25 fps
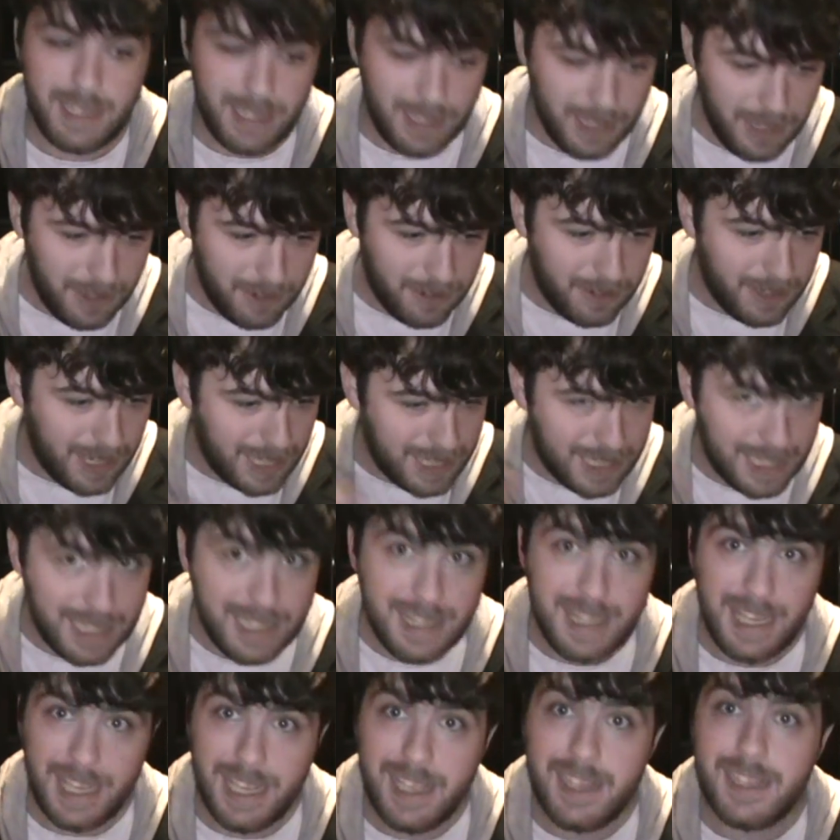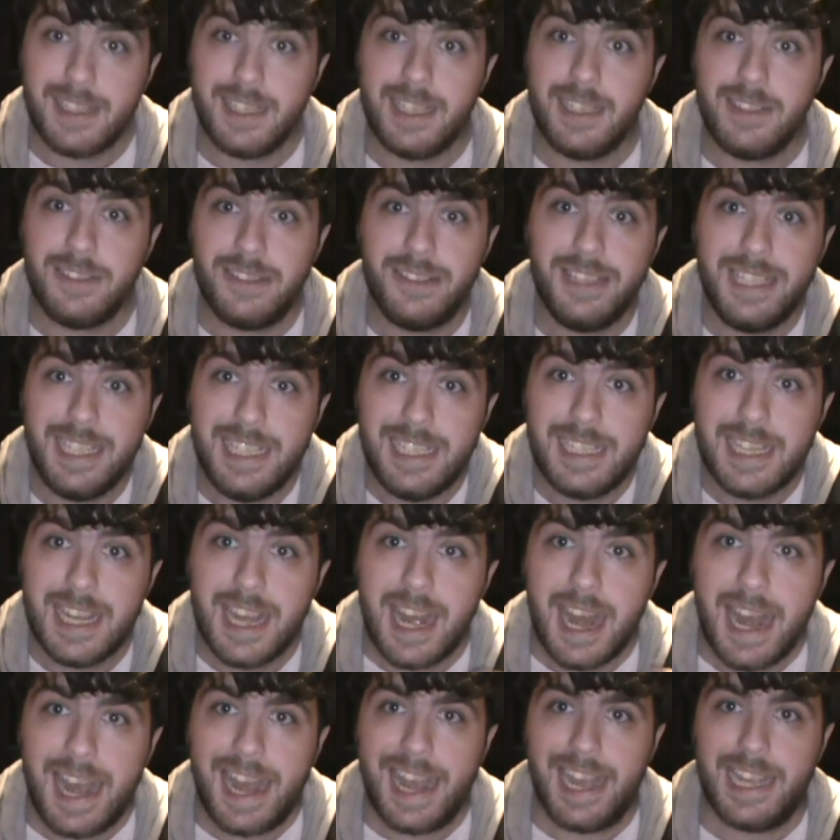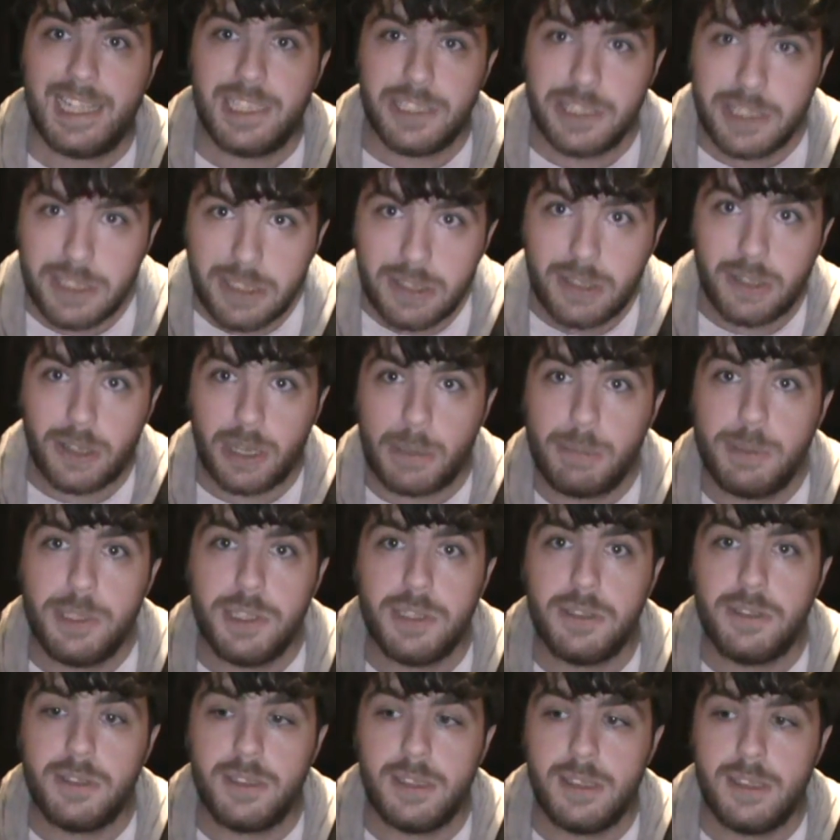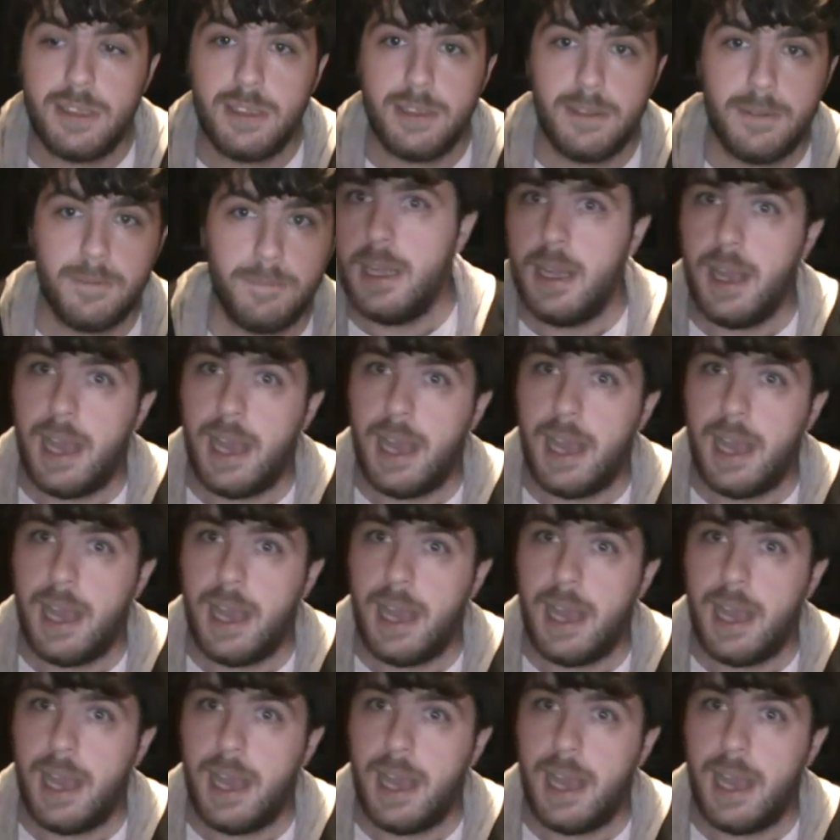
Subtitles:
you know, is a deity to these action cop shows.